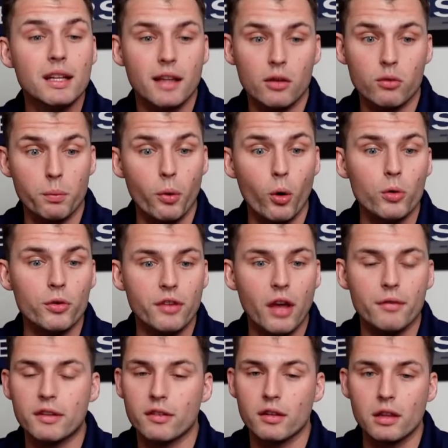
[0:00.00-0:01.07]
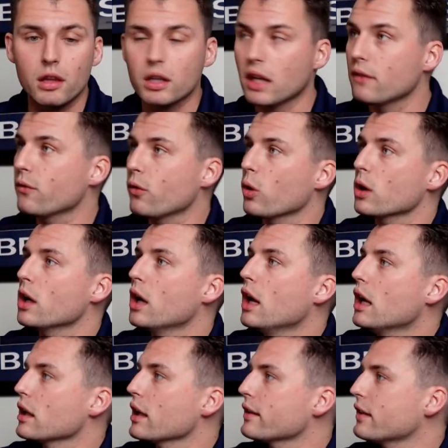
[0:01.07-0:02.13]
That's what Poles is obviously looking for.
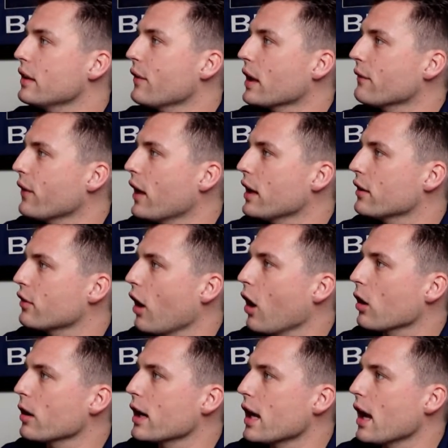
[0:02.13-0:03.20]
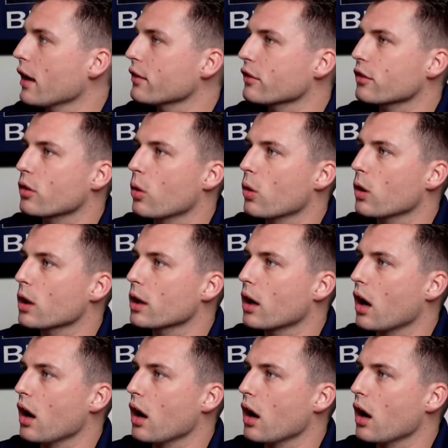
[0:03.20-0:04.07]
Let's see if I can find his R A S score.